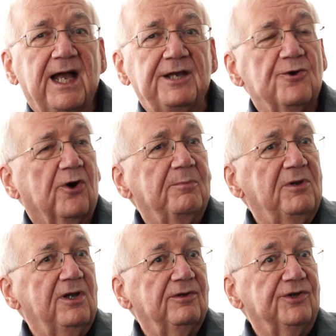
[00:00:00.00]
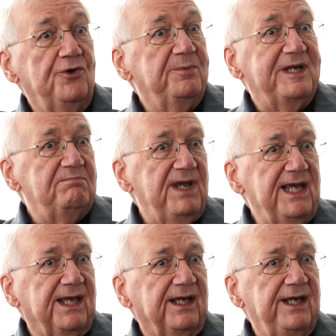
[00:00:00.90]
normal human
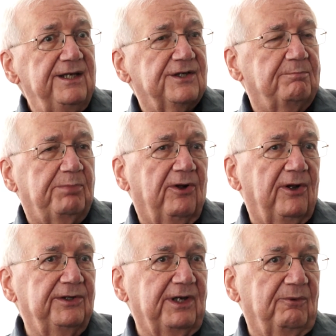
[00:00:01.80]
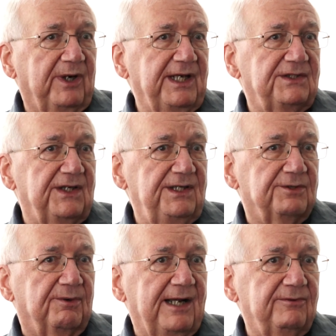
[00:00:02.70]
being, he is appalled at what he
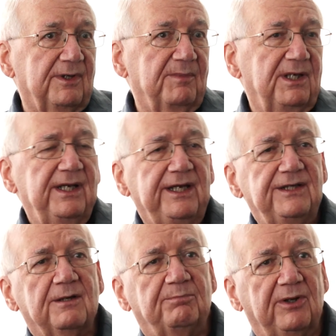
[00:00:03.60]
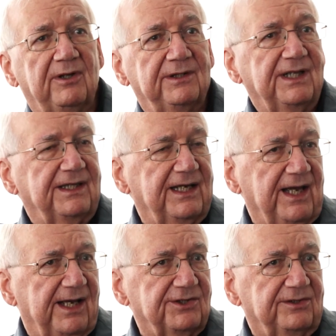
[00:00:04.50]
sees around him. He's appalled at the
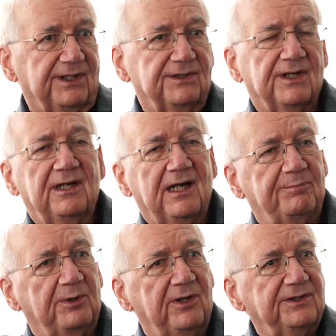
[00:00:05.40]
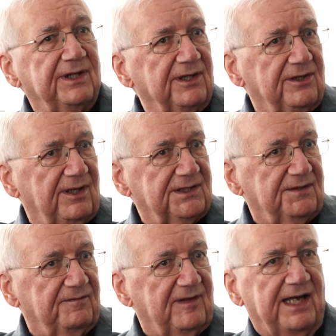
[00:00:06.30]
casualties, appalled at the
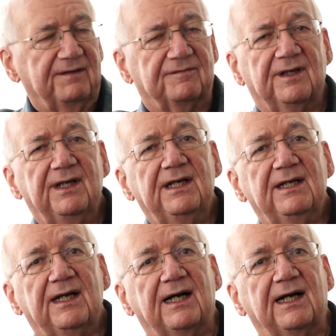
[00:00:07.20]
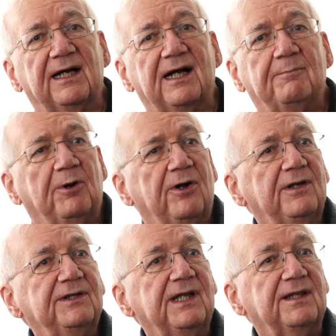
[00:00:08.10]
cost of life,
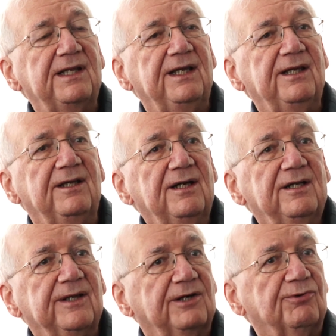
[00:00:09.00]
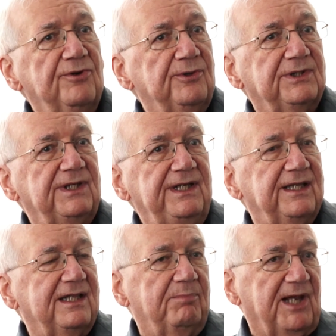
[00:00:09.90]
appalled at the cruelty
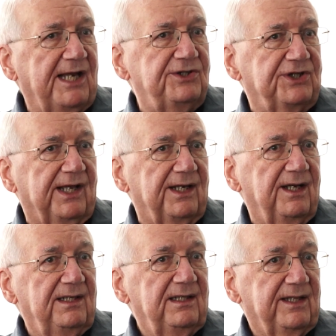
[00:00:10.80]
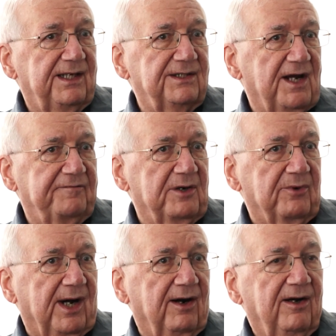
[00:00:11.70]
and the bloodshed that is
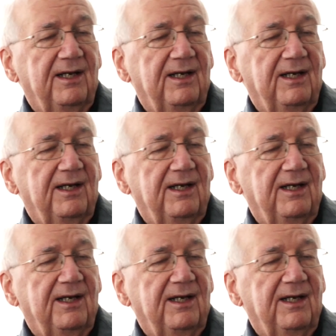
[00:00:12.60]
everywhere,